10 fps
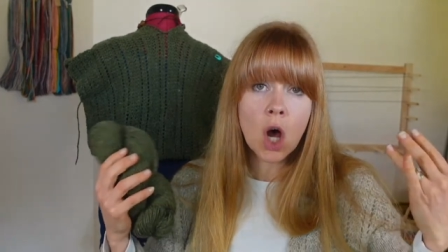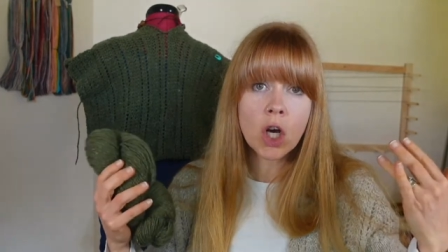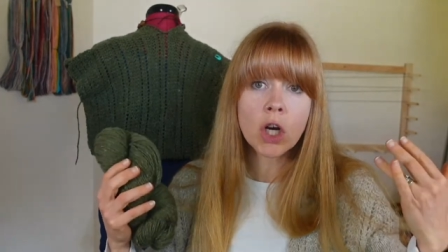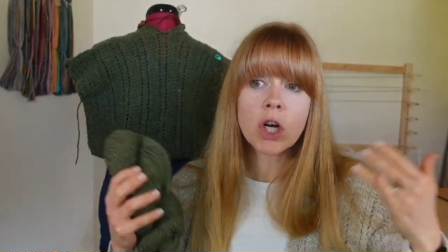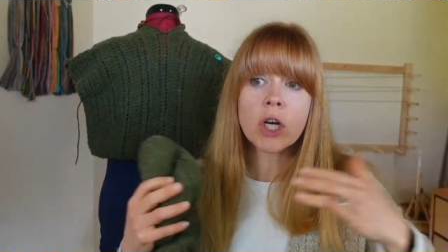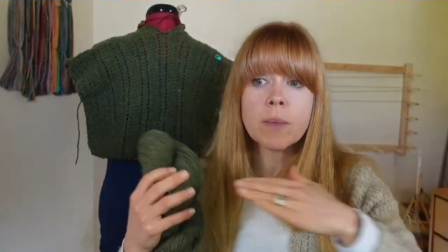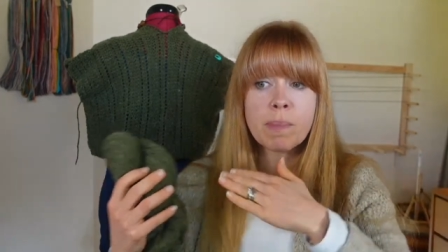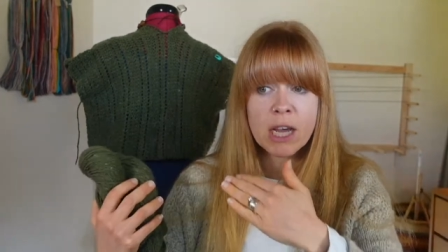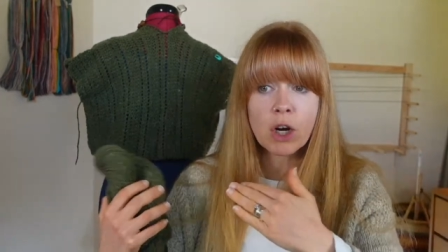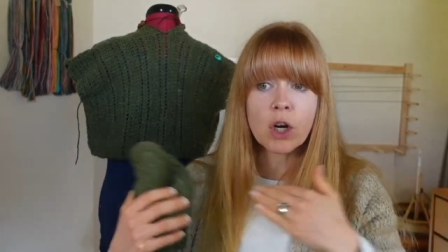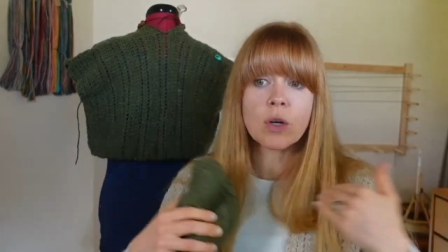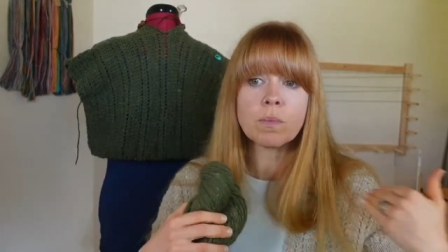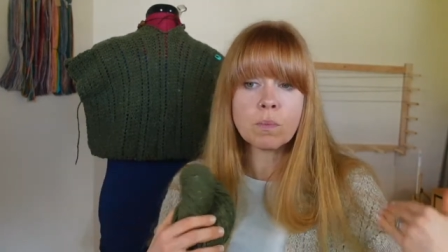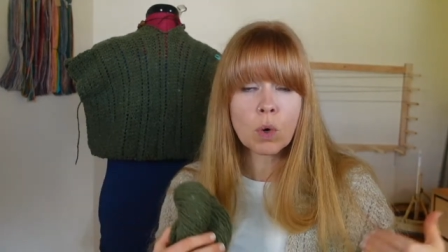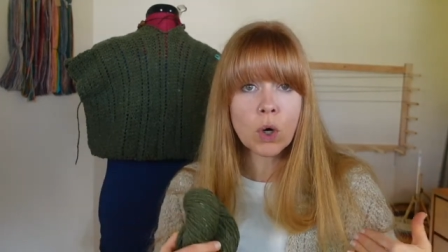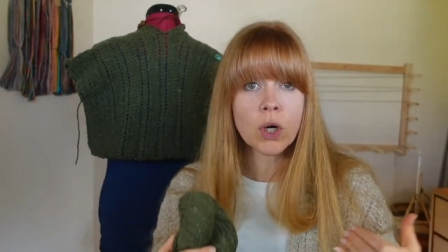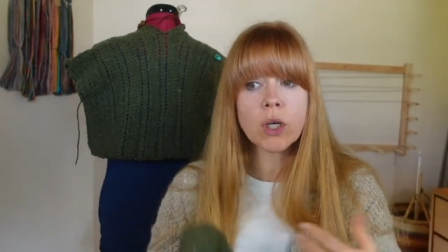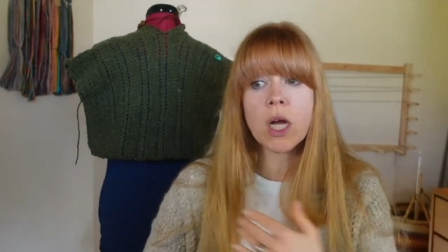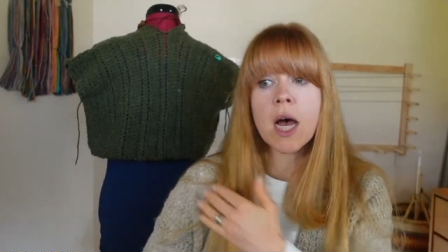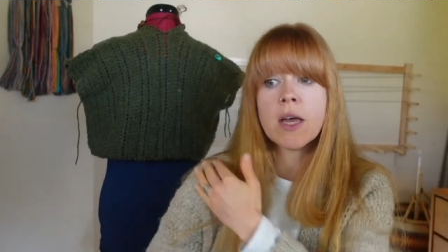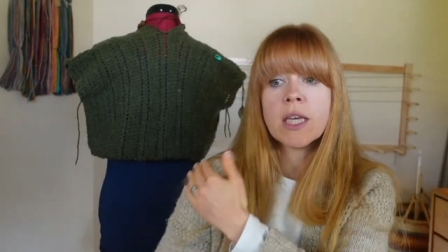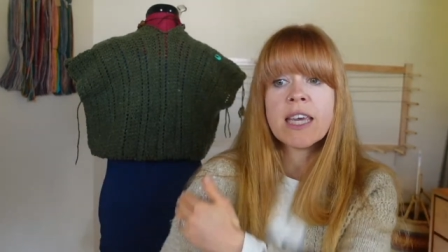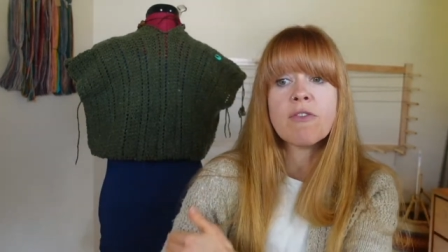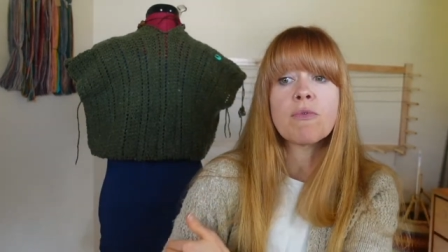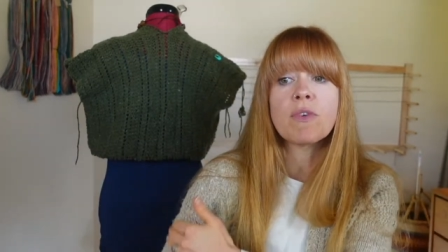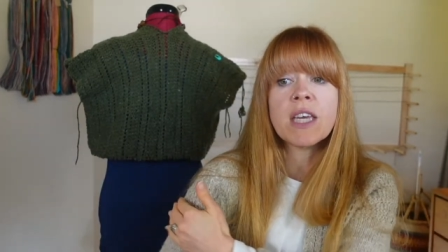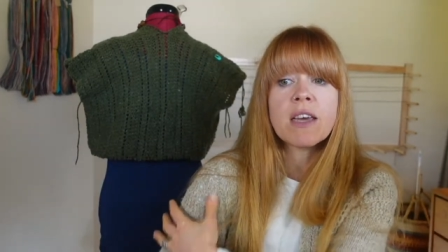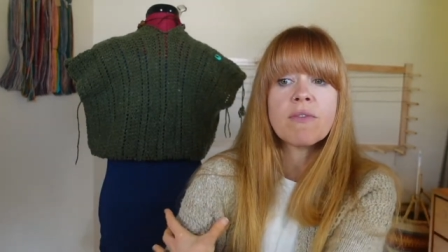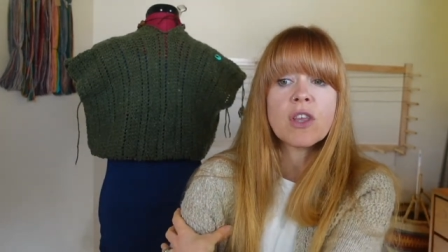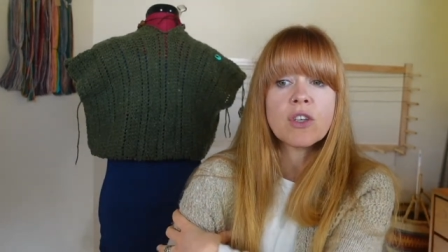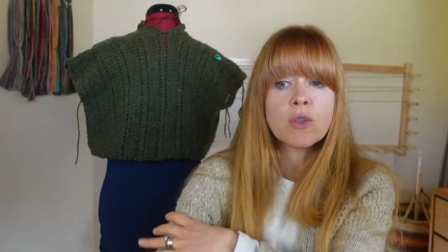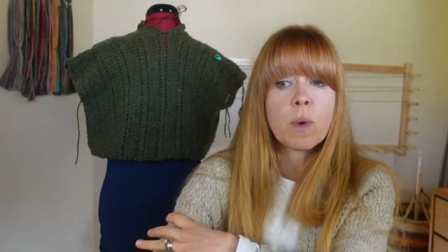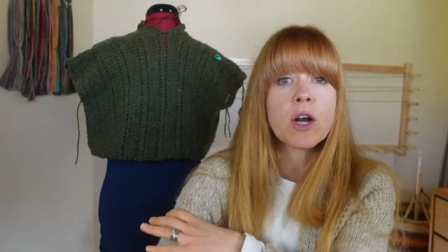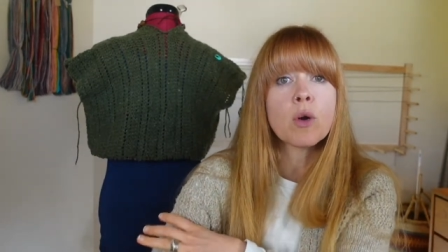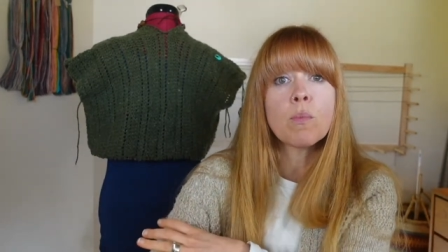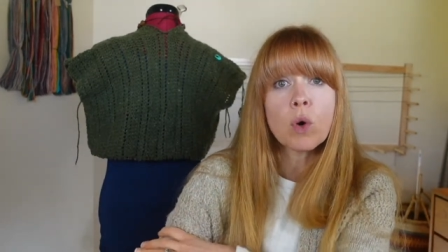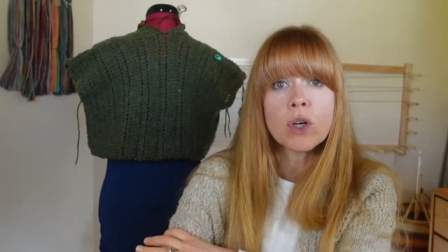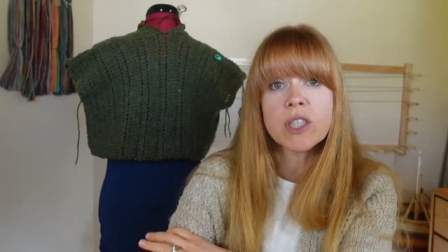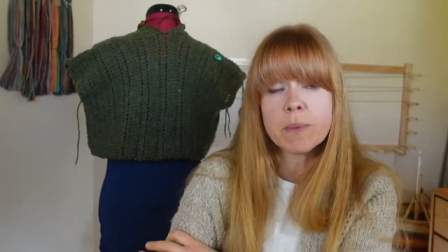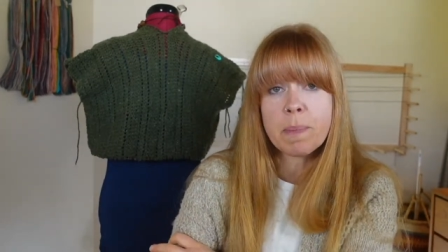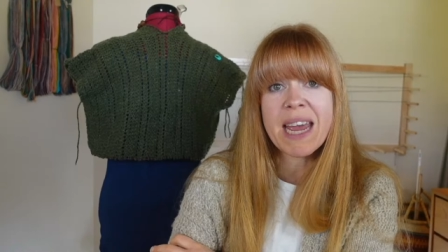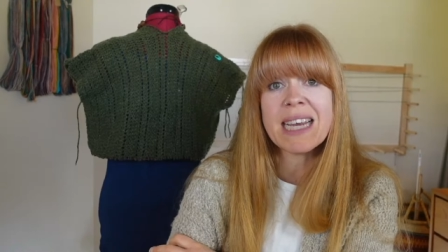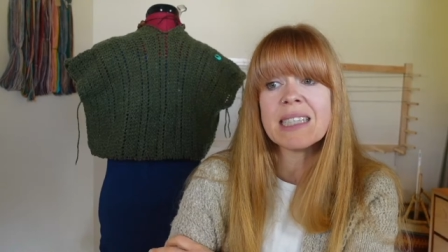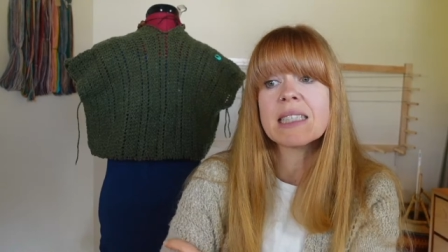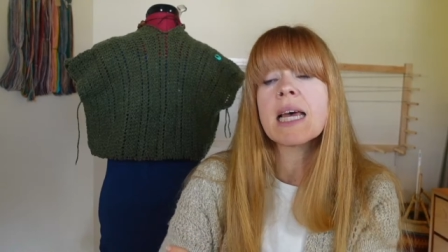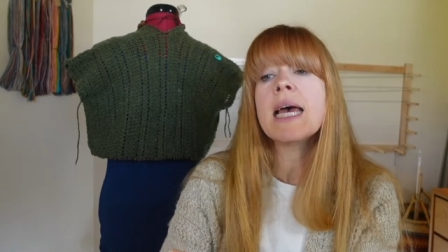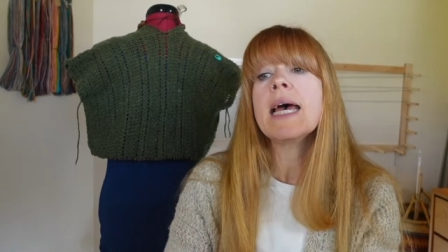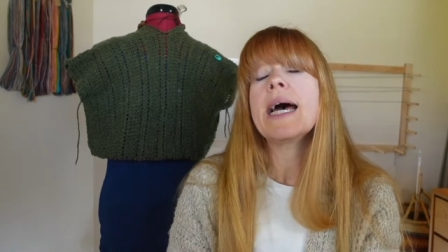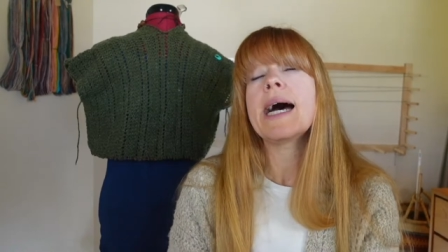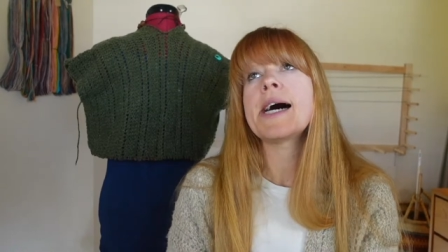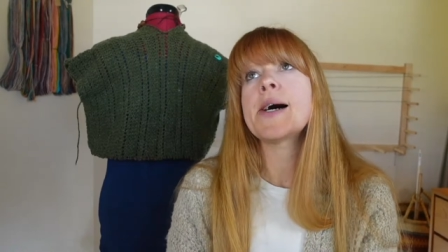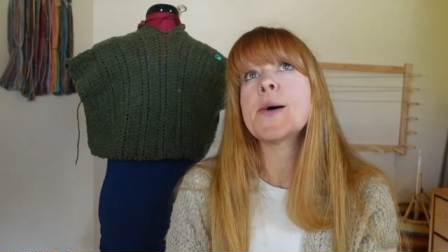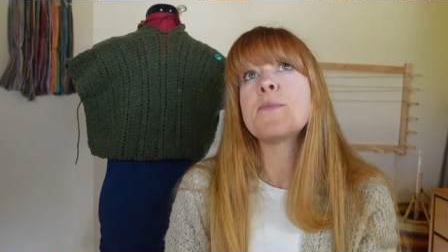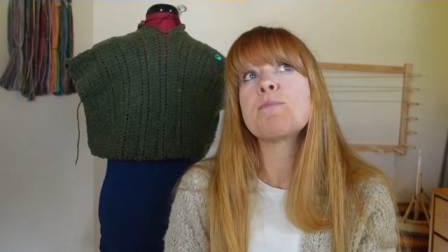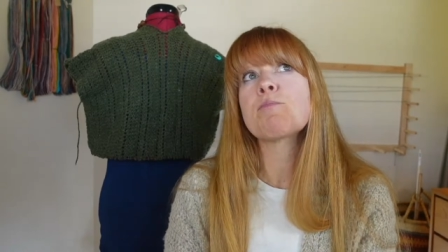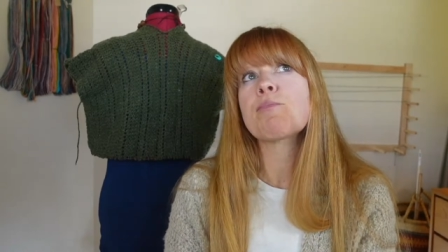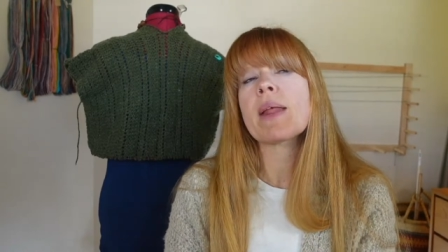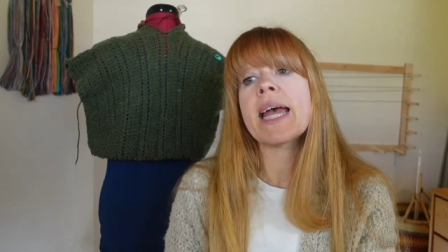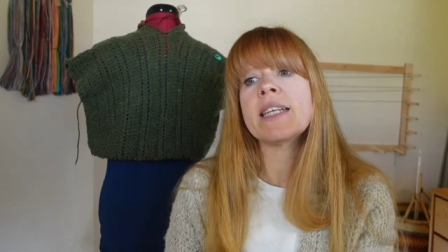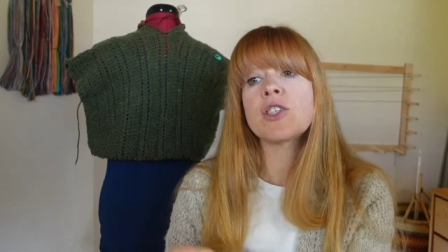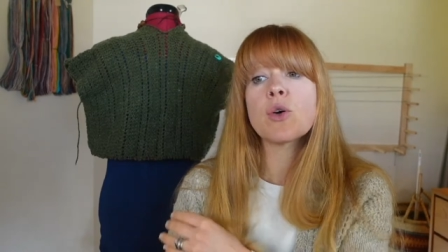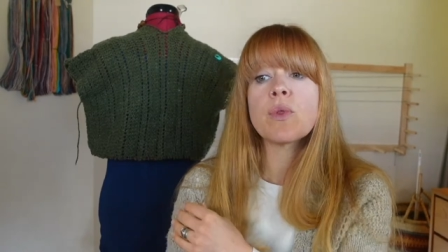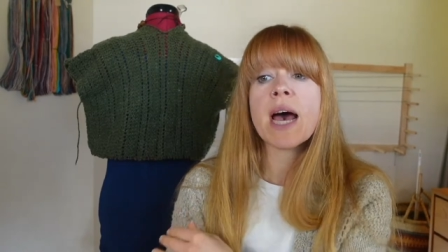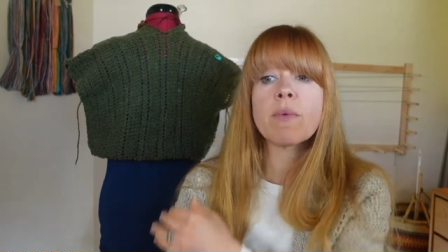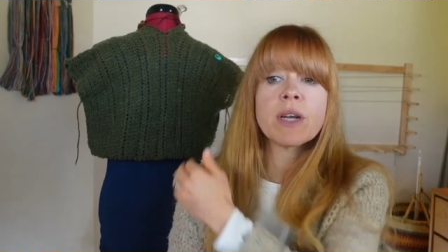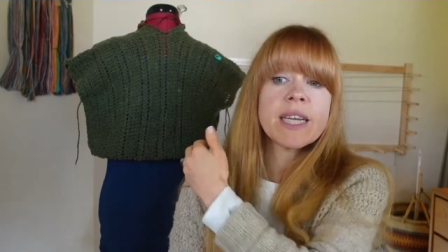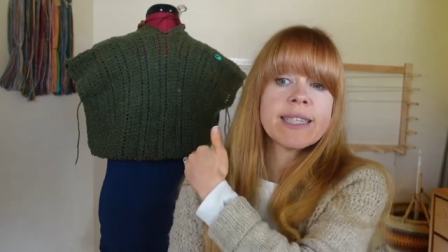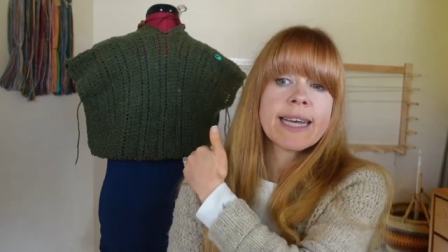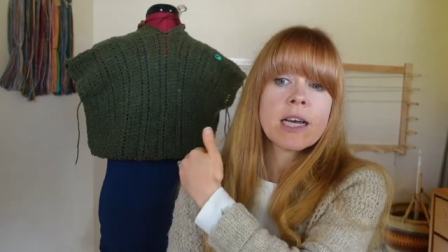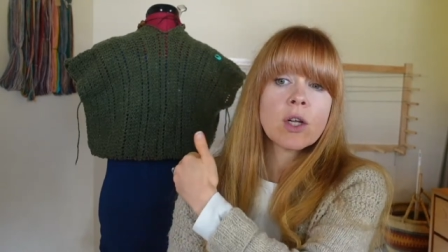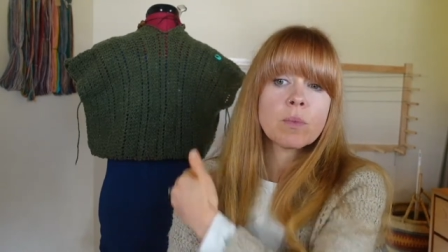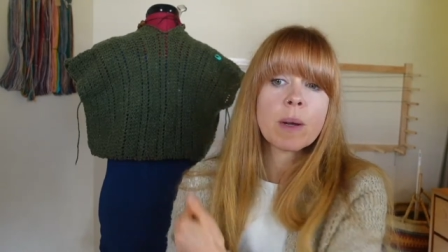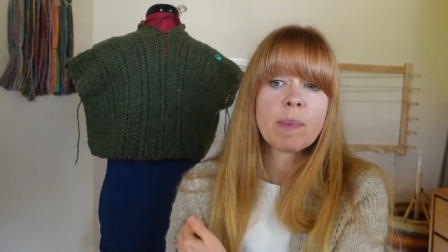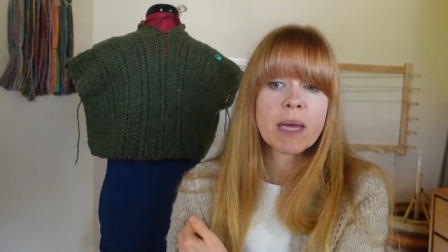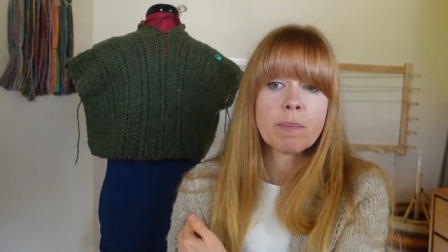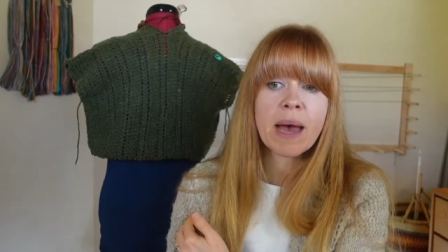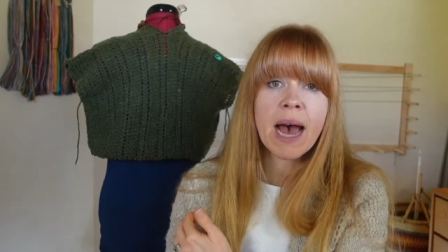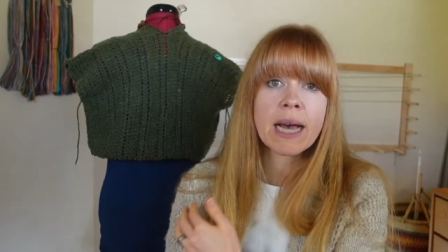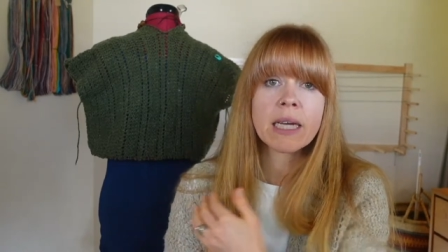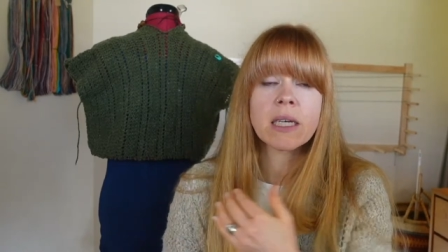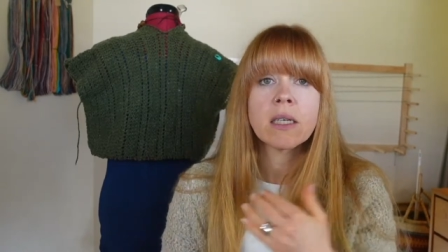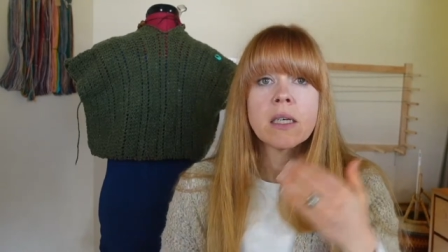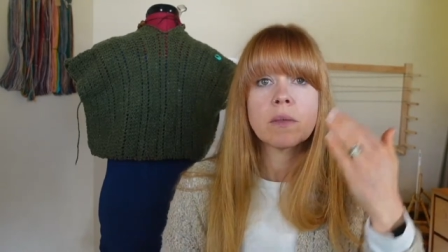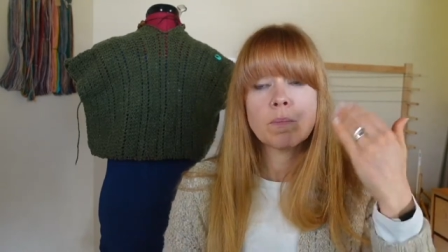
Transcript: longer, bigger, more, uh, give, give the sweater more space. Um, And so that would entail ripping back